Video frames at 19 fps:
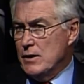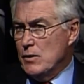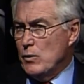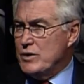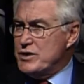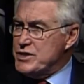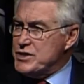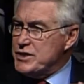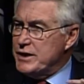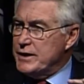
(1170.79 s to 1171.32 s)

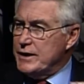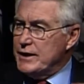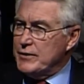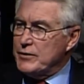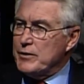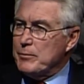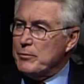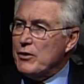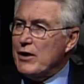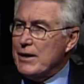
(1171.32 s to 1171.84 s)
We just didn't get
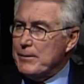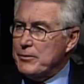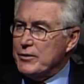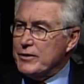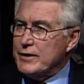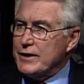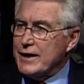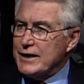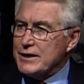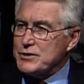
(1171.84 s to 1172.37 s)
the property
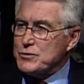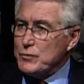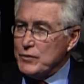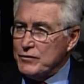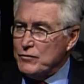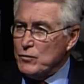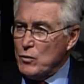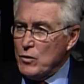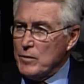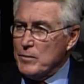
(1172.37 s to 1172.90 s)
tax
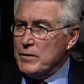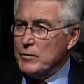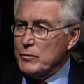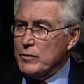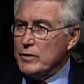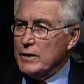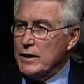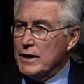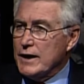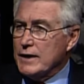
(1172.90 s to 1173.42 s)
reform that
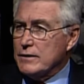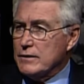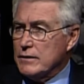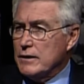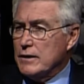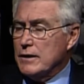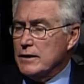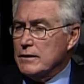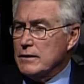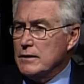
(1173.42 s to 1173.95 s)
we'd like to
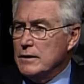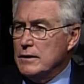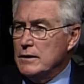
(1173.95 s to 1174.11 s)
got.